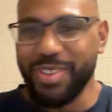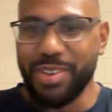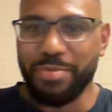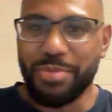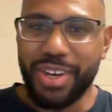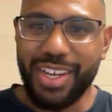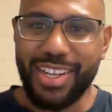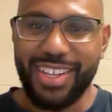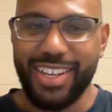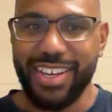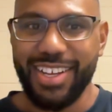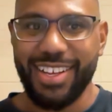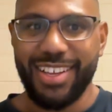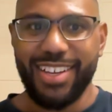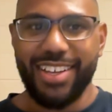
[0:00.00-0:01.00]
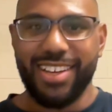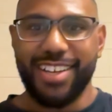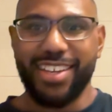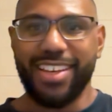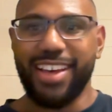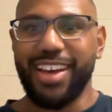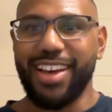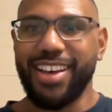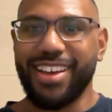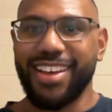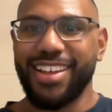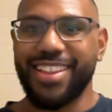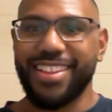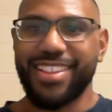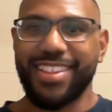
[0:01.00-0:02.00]
But yeah,
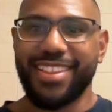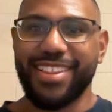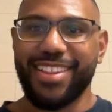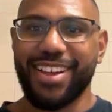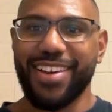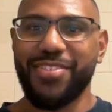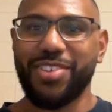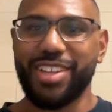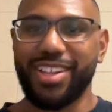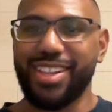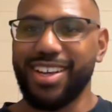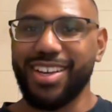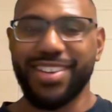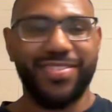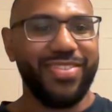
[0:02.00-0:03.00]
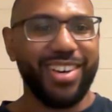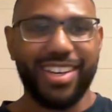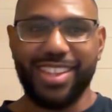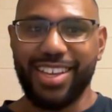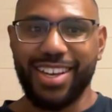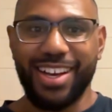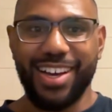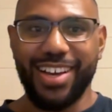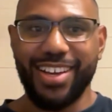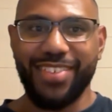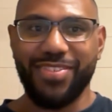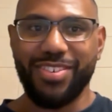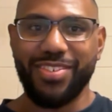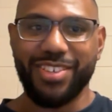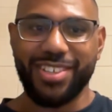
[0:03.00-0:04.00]
I really the guy
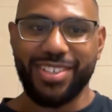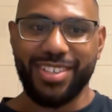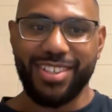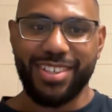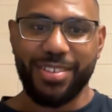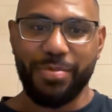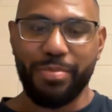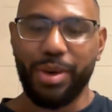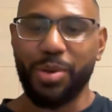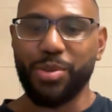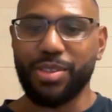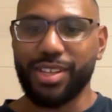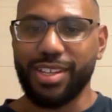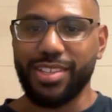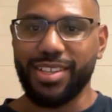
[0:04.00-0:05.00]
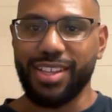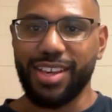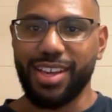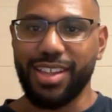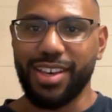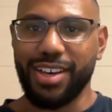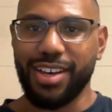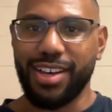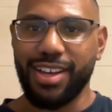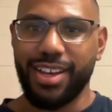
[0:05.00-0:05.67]
even was boasting to the other